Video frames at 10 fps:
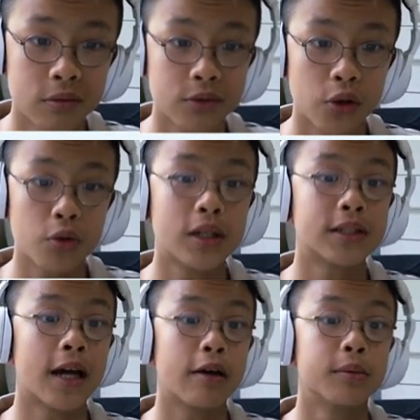They're doing a
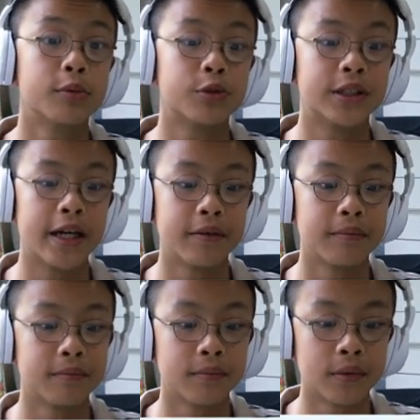Skyrealms reset.
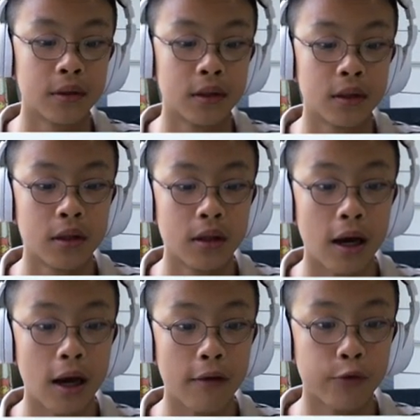
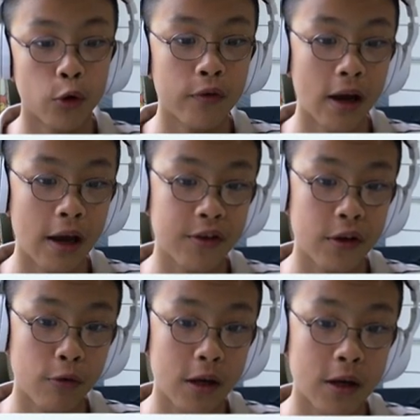After over half a
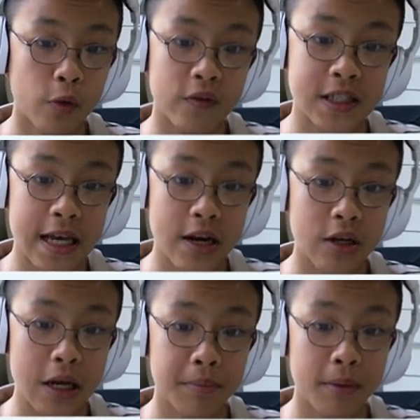year running, we've decided
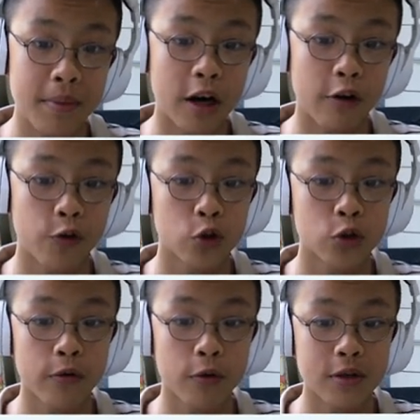to implement our first
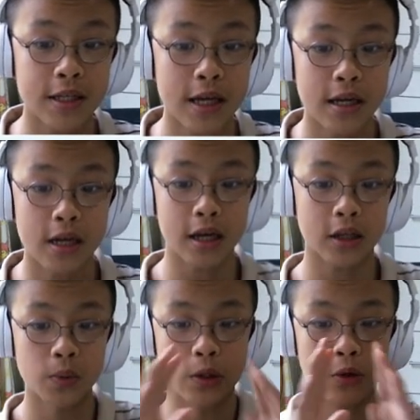server reset in the
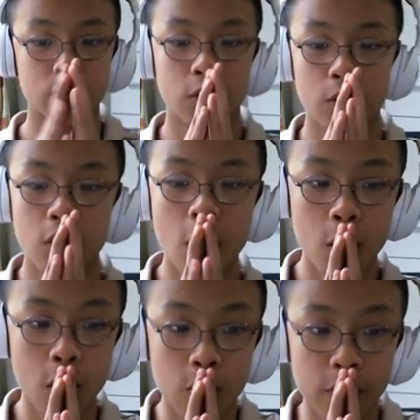next week or so.
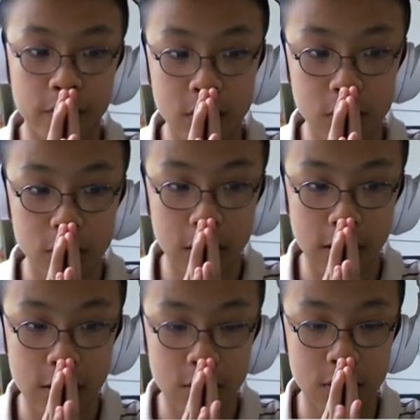With this host, I'll
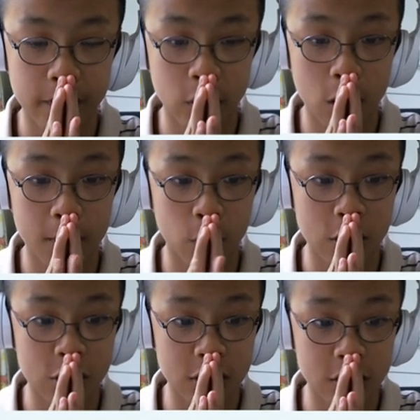answer some of the common
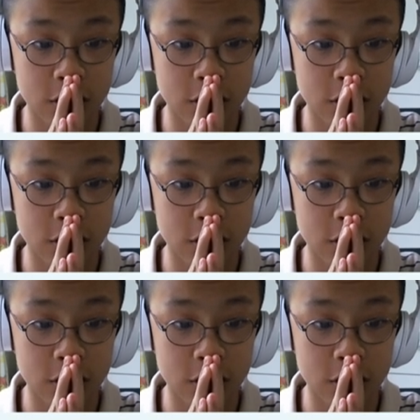questions.